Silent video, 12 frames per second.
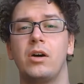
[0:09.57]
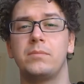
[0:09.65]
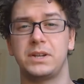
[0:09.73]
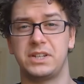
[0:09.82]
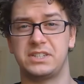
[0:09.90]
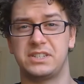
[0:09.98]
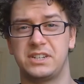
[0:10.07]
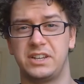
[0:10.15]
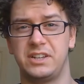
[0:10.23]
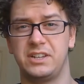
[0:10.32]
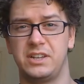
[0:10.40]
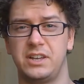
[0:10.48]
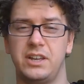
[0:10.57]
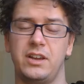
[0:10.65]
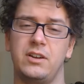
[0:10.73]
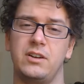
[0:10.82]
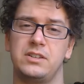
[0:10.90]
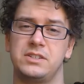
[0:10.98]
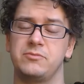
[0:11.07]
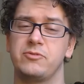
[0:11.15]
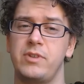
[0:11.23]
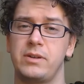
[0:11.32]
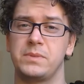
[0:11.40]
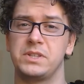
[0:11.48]
On my desk today are some
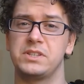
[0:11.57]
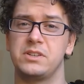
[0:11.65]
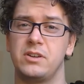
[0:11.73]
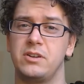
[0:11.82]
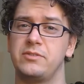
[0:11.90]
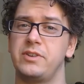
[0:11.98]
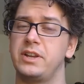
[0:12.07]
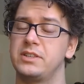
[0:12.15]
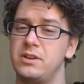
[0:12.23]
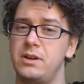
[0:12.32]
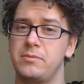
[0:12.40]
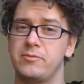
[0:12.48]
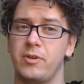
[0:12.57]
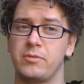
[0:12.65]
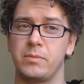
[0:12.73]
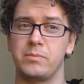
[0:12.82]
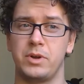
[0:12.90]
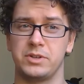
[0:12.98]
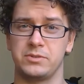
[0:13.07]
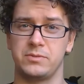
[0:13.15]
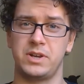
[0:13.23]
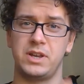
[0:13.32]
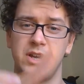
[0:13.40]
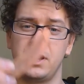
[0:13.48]
fragments of a type of Roman
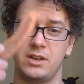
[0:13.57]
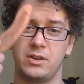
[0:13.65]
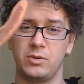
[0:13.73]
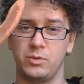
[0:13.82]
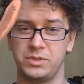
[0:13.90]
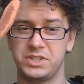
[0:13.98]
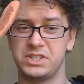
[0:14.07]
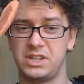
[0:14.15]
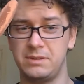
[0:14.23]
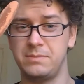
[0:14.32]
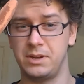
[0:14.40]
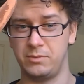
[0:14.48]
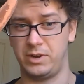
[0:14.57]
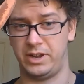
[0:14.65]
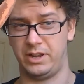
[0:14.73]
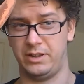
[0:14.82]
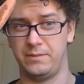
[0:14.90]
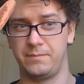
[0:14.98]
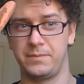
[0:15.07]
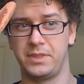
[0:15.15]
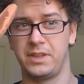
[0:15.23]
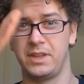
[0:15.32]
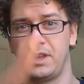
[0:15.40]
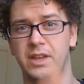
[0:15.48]
pottery called Samian Ware,
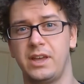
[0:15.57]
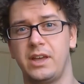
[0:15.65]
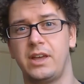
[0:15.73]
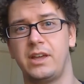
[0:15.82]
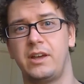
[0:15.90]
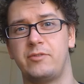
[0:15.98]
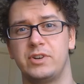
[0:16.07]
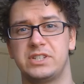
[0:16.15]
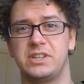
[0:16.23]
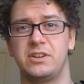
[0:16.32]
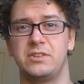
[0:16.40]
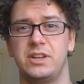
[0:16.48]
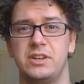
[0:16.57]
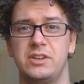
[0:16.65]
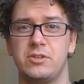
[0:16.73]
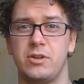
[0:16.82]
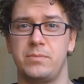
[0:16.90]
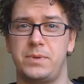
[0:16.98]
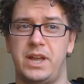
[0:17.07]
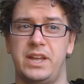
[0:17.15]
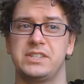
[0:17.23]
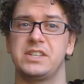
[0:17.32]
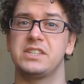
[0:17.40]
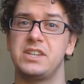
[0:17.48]
otherwise known in Europe
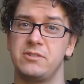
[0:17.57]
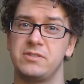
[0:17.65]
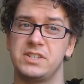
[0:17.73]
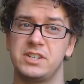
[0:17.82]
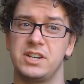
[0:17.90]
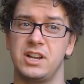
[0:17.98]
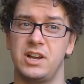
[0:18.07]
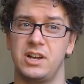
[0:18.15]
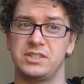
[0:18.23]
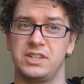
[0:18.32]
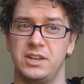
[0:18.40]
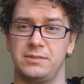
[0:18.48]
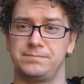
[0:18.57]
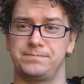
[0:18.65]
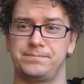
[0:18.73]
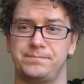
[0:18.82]
as terra sigillata.